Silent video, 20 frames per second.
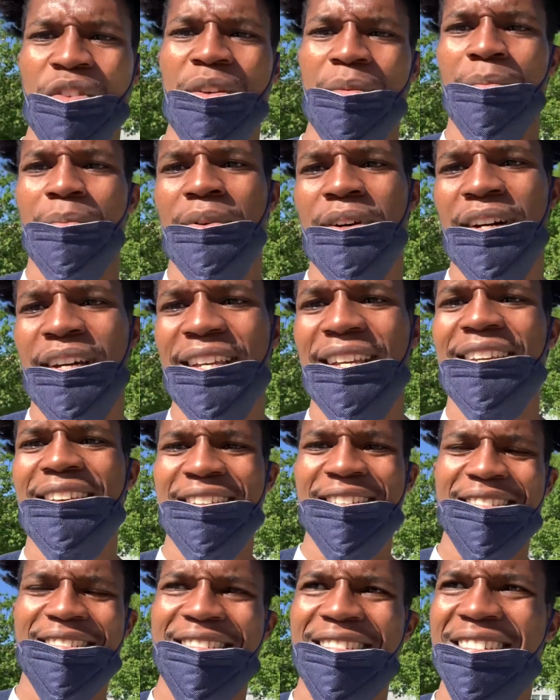But
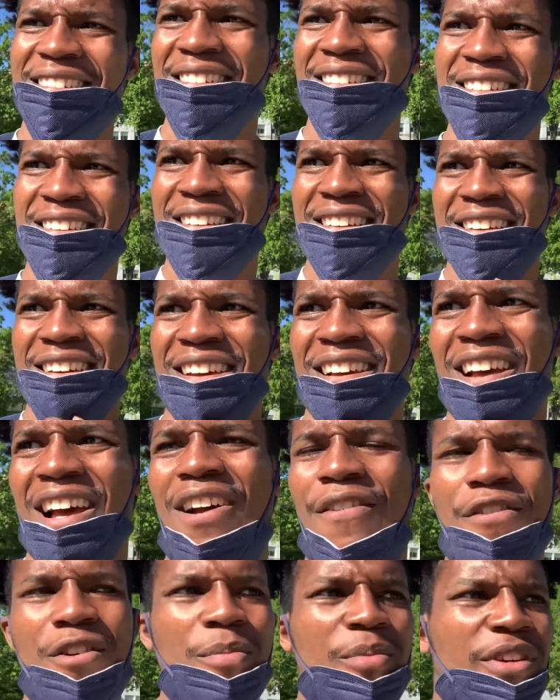I
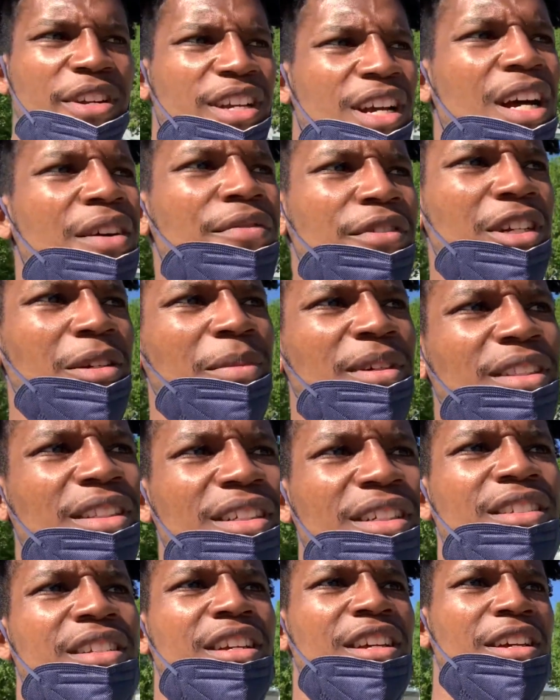feel pretty confident about the
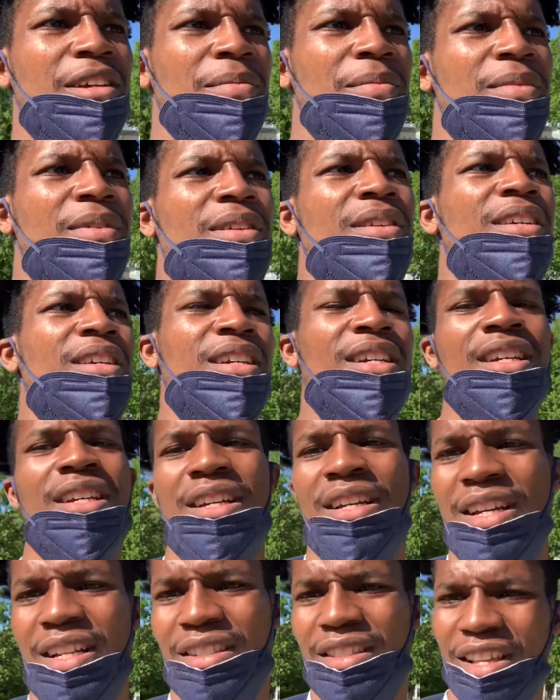exam.
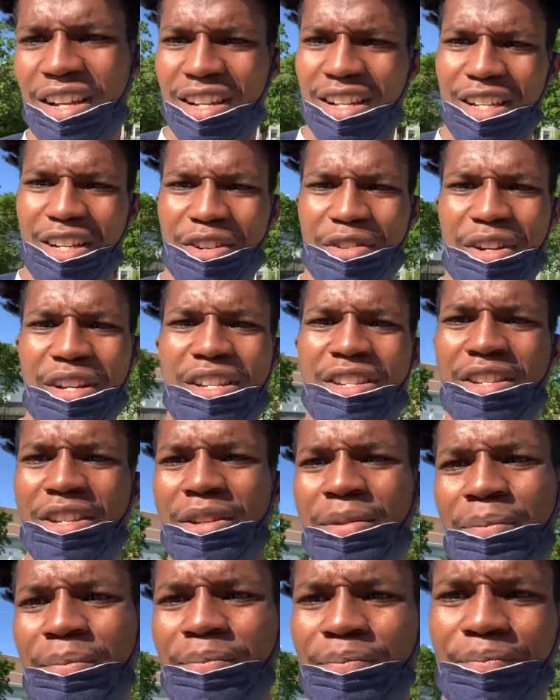I studied like crazy.
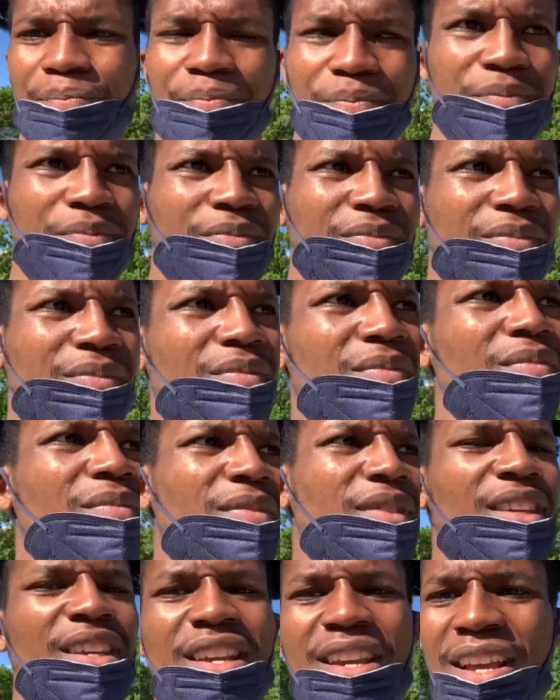
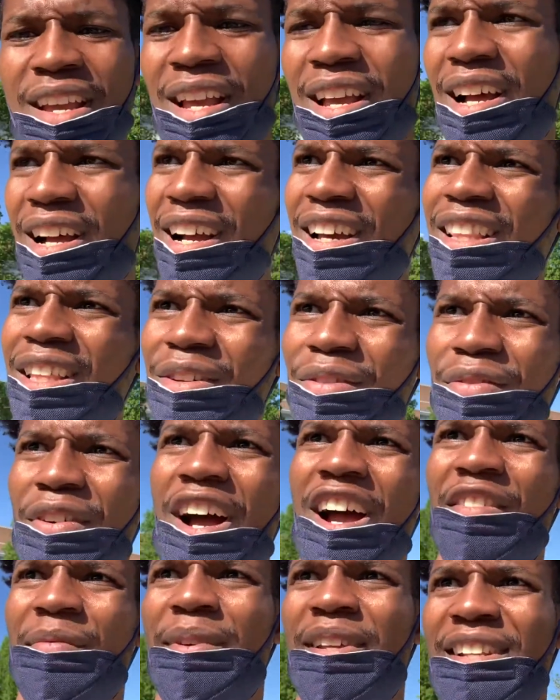I got like
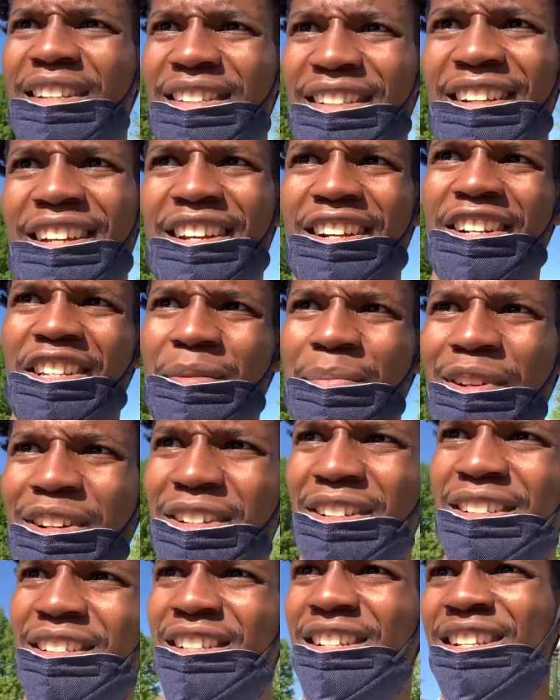five minutes to get in this
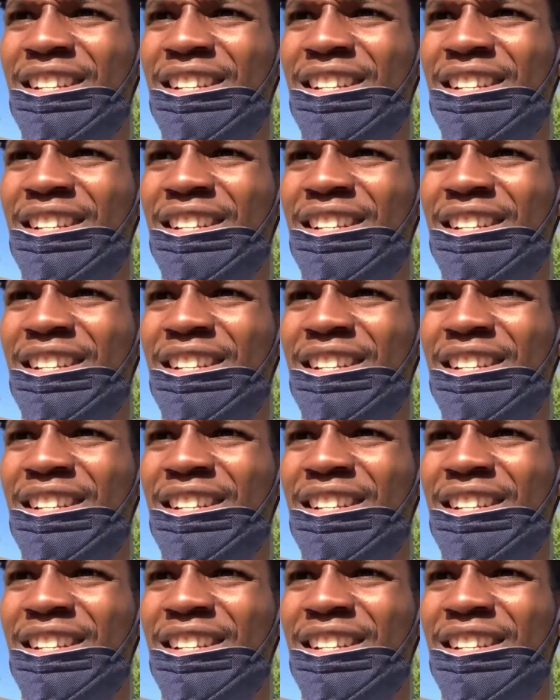building.